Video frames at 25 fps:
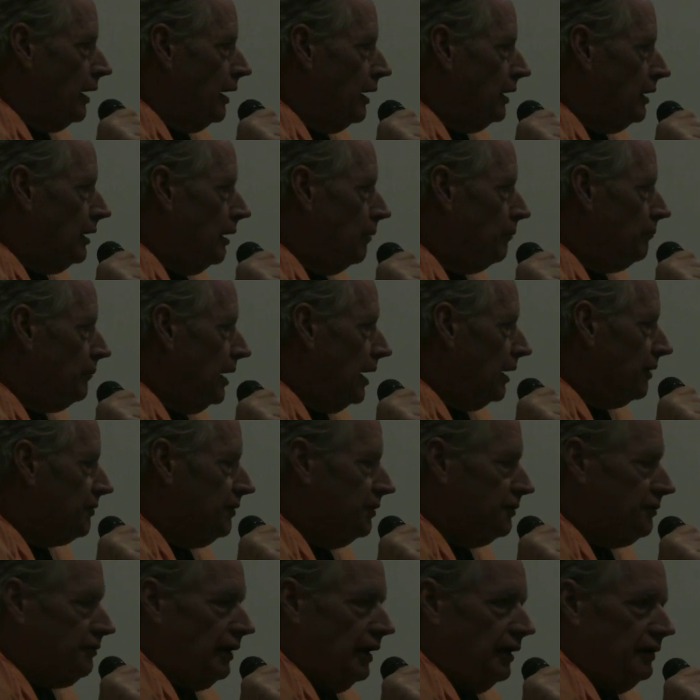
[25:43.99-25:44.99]
And I'm
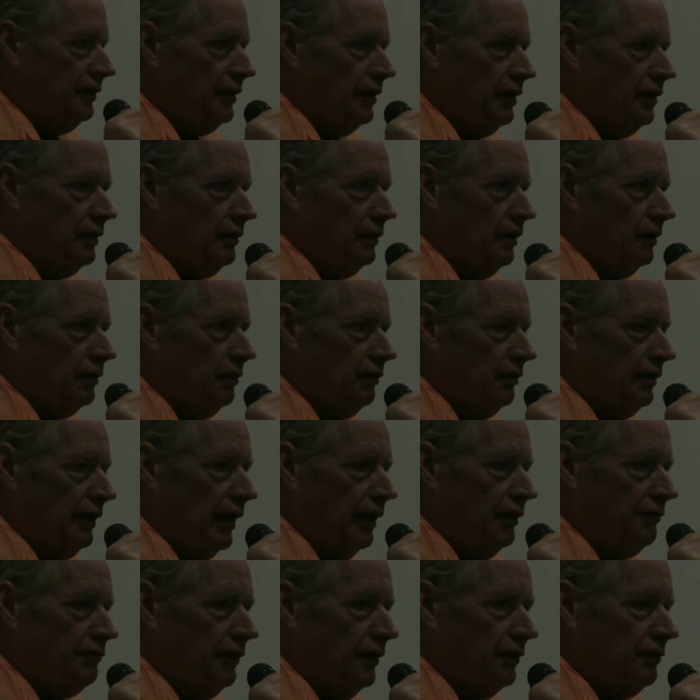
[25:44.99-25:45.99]
actually trying to get a good
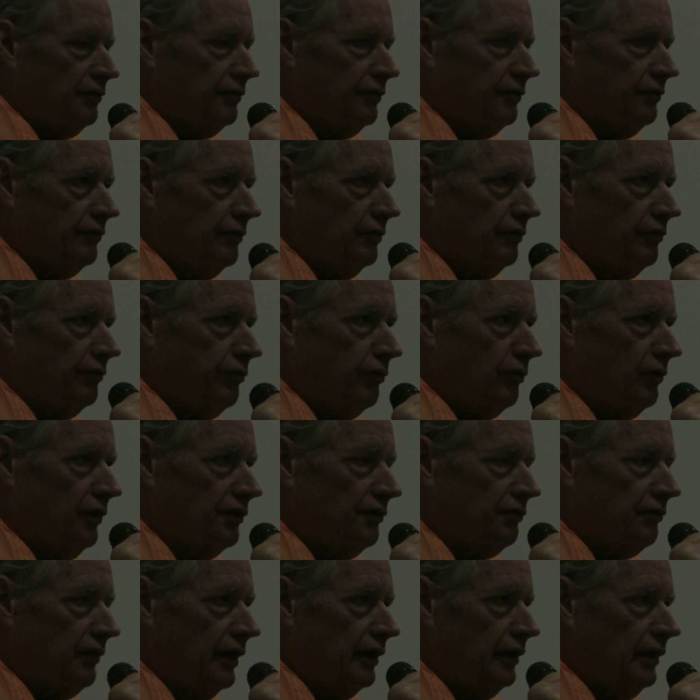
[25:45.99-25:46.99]
address for
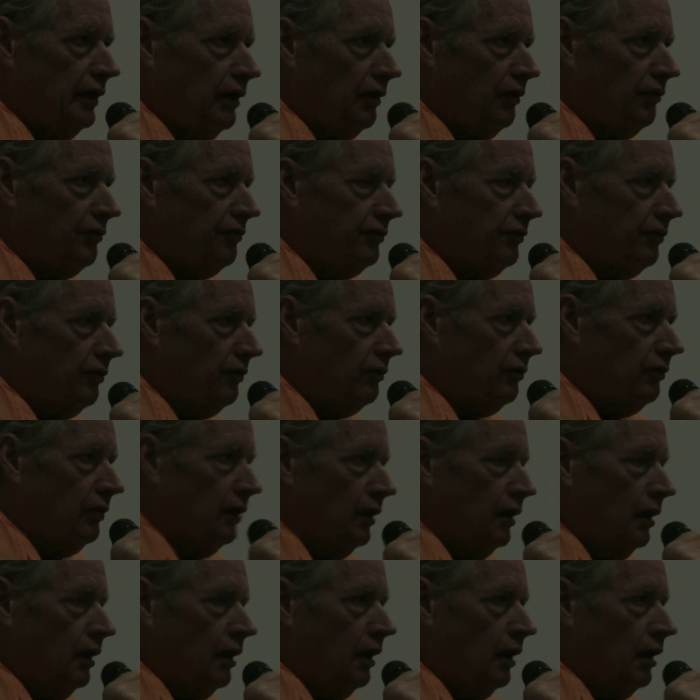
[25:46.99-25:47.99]
us right now, so
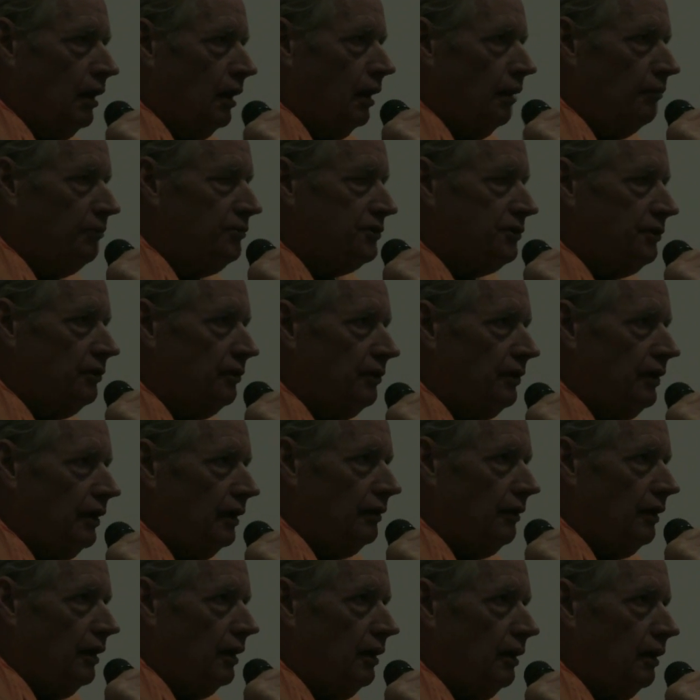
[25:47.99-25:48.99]
I'm sure
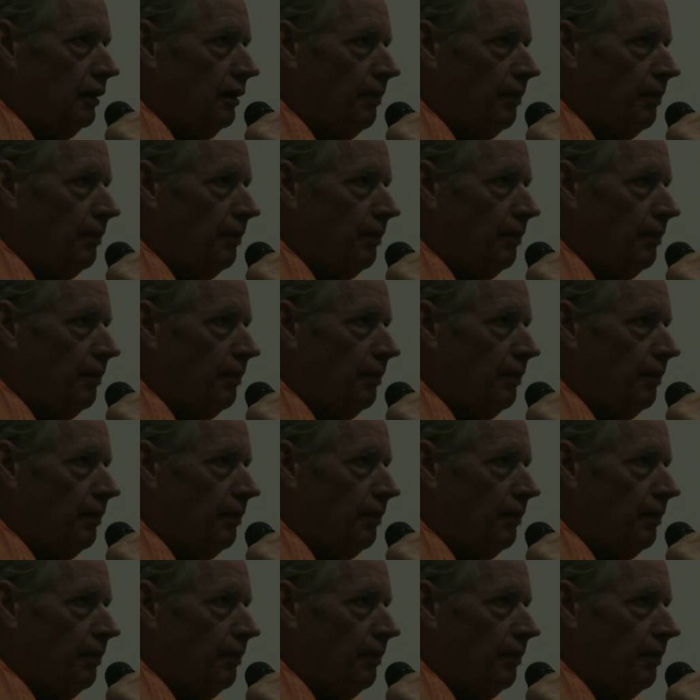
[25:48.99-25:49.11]
that